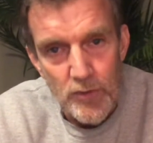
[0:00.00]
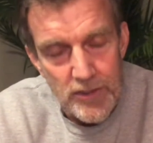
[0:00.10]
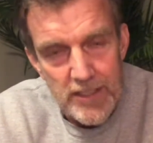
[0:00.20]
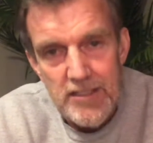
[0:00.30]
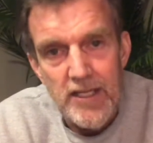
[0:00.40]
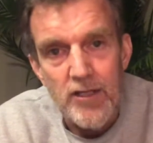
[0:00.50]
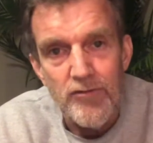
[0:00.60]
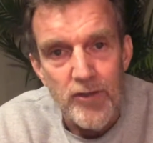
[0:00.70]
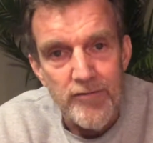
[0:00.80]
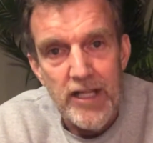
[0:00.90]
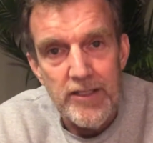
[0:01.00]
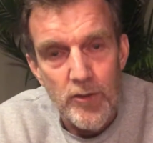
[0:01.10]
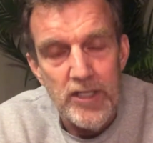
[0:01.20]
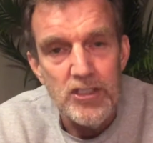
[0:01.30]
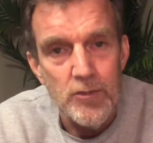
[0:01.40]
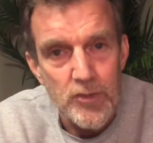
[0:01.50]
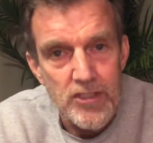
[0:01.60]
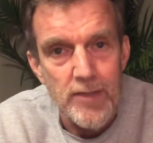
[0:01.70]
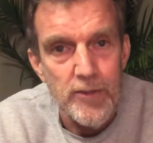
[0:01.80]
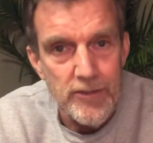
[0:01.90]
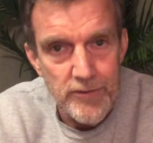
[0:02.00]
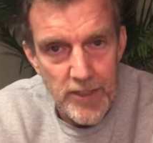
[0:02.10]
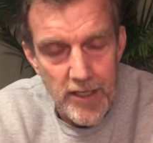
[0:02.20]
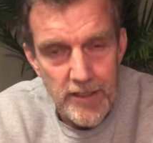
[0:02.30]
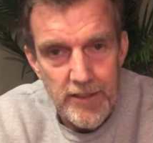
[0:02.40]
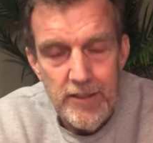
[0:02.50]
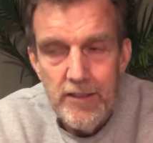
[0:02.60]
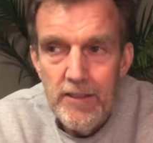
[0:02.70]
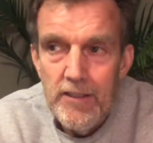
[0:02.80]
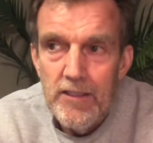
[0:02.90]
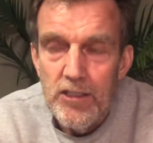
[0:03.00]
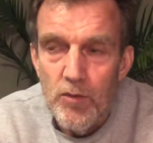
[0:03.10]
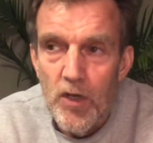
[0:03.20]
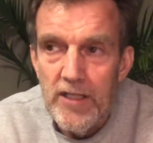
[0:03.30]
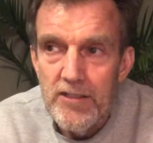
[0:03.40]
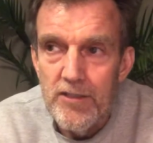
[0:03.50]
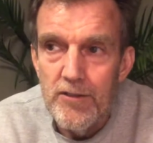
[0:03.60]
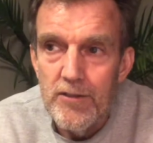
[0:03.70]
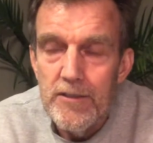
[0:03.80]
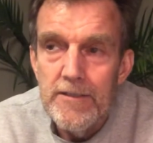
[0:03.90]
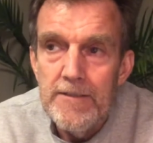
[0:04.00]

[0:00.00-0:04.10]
When you get together for an evaluation with someone and their dog, you want to